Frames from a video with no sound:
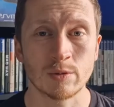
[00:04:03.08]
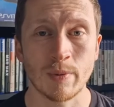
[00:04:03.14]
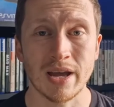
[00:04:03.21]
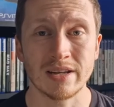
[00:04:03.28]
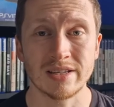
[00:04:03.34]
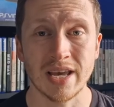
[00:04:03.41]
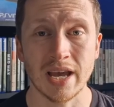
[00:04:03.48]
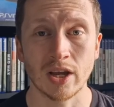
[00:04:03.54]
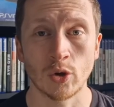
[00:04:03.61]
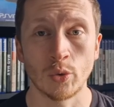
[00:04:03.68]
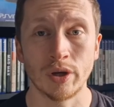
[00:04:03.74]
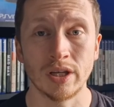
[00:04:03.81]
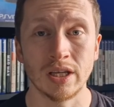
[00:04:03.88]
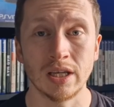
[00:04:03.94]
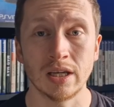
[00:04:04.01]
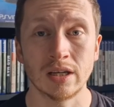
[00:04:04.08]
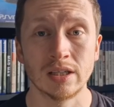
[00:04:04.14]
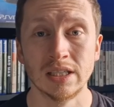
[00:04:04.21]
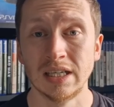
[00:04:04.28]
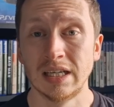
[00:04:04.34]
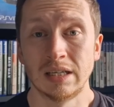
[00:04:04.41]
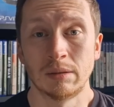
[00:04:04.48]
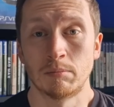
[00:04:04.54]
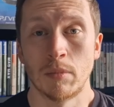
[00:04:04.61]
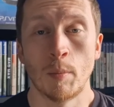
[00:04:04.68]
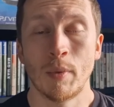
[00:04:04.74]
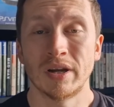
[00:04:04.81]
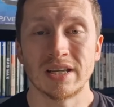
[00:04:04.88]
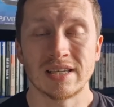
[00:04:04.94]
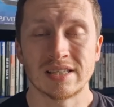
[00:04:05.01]
spend ten quid here, my
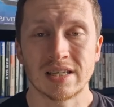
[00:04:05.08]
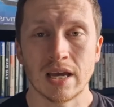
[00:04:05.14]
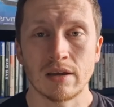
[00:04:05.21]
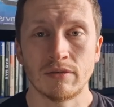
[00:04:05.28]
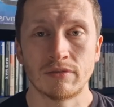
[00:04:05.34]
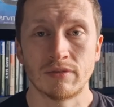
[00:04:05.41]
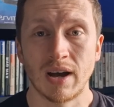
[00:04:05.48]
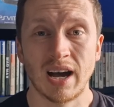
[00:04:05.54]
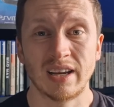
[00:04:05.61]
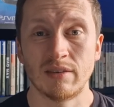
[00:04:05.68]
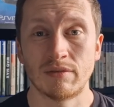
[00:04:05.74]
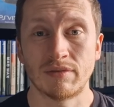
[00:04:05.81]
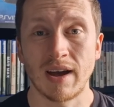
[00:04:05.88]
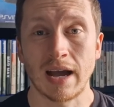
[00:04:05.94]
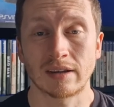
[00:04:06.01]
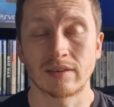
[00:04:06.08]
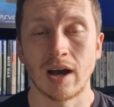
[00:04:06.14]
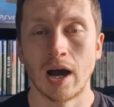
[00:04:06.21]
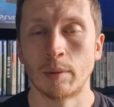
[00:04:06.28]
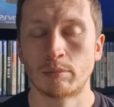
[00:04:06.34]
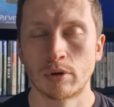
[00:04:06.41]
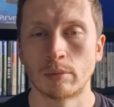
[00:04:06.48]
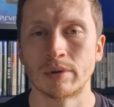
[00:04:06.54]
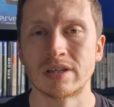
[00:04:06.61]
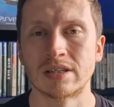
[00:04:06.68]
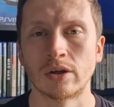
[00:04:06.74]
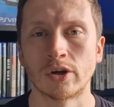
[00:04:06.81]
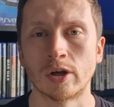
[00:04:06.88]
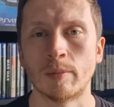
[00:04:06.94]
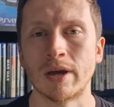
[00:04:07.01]
money's safe, and in fact, I'm probably
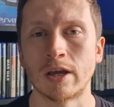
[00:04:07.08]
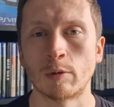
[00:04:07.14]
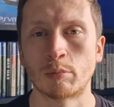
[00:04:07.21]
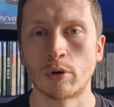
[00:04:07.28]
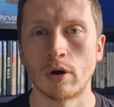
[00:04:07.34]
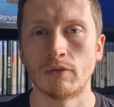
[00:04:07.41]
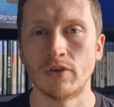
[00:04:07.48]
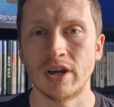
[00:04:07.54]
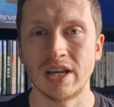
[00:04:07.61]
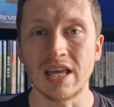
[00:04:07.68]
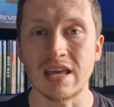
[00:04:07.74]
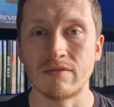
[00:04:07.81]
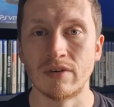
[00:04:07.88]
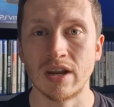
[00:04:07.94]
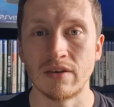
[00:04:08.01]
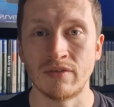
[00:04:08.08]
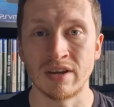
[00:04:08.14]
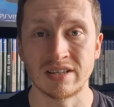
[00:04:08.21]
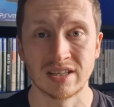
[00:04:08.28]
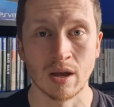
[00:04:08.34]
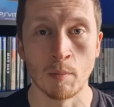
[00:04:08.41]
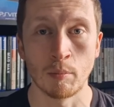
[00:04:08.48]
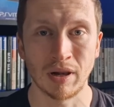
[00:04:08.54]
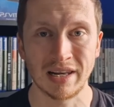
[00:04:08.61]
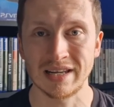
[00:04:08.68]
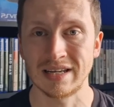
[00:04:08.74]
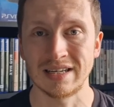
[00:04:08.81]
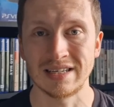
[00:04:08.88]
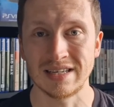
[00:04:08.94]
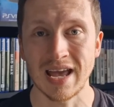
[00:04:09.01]
still gonna make a profit even if it's
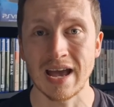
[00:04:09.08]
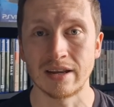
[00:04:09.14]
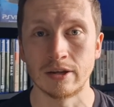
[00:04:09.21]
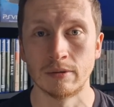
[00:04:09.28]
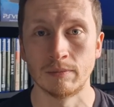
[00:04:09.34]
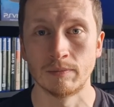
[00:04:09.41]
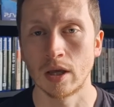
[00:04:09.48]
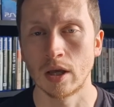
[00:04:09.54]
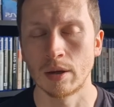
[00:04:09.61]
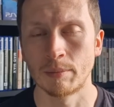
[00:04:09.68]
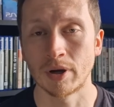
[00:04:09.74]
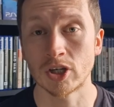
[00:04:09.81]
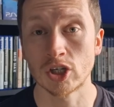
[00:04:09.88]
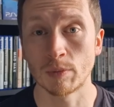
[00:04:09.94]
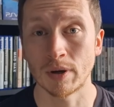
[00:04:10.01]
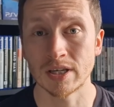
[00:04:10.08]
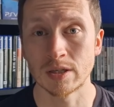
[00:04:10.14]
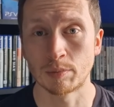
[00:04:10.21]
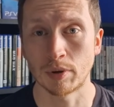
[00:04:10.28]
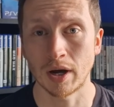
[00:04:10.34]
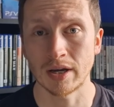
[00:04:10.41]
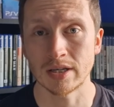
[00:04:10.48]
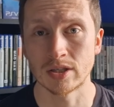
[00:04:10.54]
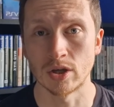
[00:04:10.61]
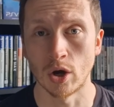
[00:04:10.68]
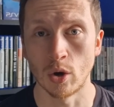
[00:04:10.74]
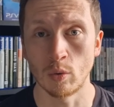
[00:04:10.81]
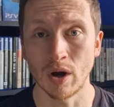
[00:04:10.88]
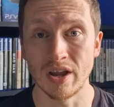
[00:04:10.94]
completely dead. Much to my surprise though,